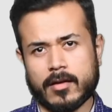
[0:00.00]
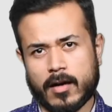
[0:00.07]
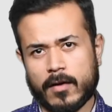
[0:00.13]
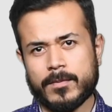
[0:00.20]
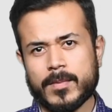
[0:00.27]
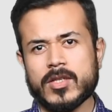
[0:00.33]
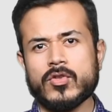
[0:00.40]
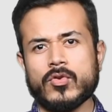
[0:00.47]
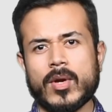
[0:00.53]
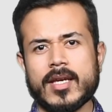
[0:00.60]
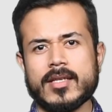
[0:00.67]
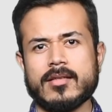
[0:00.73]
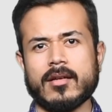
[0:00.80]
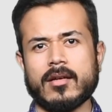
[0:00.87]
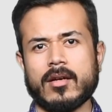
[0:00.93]
The government
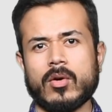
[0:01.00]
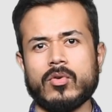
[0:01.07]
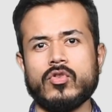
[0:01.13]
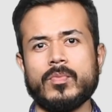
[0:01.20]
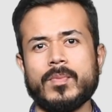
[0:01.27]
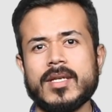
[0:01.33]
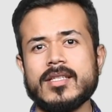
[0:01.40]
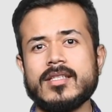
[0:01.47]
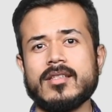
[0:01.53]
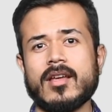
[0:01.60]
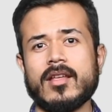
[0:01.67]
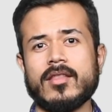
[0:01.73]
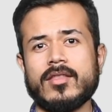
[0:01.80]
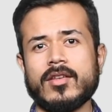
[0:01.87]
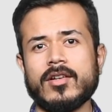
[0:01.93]
raised around rupees
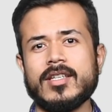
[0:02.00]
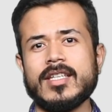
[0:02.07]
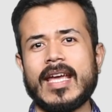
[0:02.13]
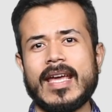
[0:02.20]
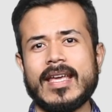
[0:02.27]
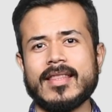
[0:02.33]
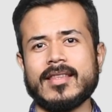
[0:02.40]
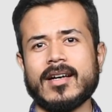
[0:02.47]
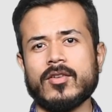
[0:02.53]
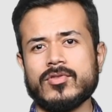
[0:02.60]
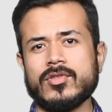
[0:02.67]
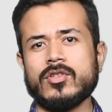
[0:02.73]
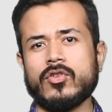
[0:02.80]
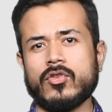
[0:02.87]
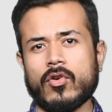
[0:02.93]

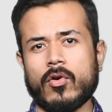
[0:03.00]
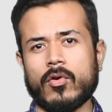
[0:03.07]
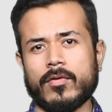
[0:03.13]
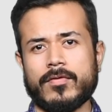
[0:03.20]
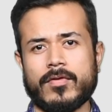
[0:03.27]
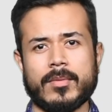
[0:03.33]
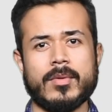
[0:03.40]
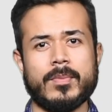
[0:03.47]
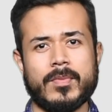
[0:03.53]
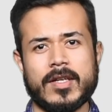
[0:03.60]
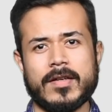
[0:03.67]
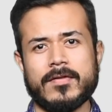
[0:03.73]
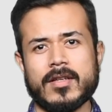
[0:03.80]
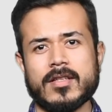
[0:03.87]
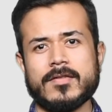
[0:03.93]
38,000 crore from the
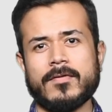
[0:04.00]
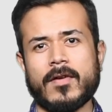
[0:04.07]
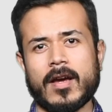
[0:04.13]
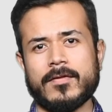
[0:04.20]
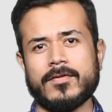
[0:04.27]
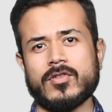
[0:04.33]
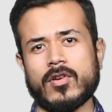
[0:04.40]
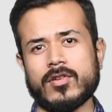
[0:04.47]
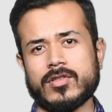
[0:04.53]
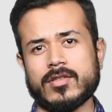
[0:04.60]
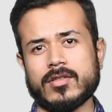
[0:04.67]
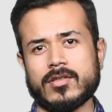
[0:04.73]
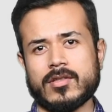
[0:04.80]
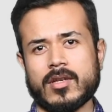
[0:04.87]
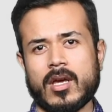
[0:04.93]
previous five
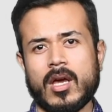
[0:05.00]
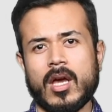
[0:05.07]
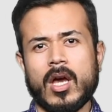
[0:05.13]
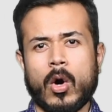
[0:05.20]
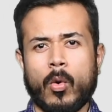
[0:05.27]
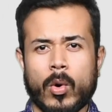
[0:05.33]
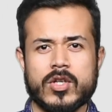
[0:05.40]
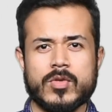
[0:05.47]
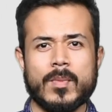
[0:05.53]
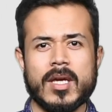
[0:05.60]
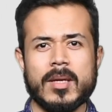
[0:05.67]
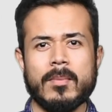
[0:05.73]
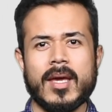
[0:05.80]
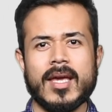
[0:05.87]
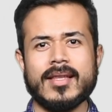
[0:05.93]
tranches. What
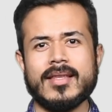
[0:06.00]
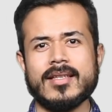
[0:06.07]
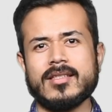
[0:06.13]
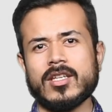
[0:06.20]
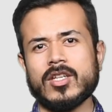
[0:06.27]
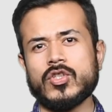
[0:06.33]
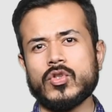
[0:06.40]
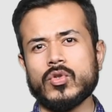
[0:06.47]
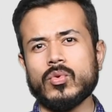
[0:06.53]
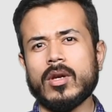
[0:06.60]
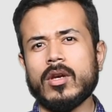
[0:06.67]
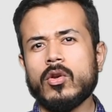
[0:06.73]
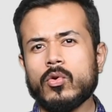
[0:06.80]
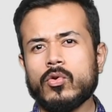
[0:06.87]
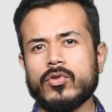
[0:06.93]
may make this issue
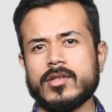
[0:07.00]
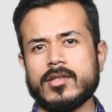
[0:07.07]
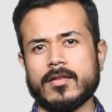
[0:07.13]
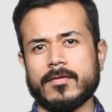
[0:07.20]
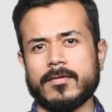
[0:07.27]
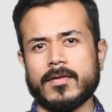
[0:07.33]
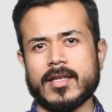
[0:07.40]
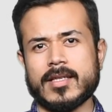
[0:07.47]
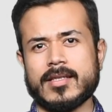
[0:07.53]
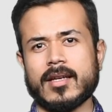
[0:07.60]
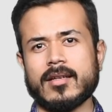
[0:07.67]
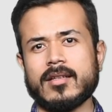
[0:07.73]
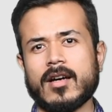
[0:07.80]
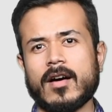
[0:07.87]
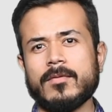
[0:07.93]
lucrative is
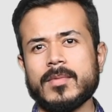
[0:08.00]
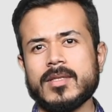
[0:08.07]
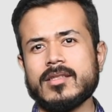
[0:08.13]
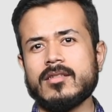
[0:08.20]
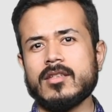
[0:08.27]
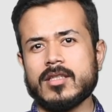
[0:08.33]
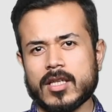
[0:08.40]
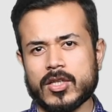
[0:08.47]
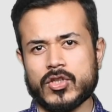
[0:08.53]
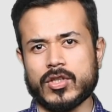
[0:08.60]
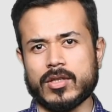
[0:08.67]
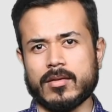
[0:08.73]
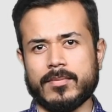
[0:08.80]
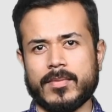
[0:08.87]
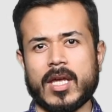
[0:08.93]
that government's
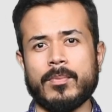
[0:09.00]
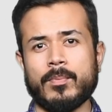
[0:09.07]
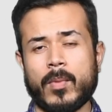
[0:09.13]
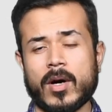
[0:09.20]
decision in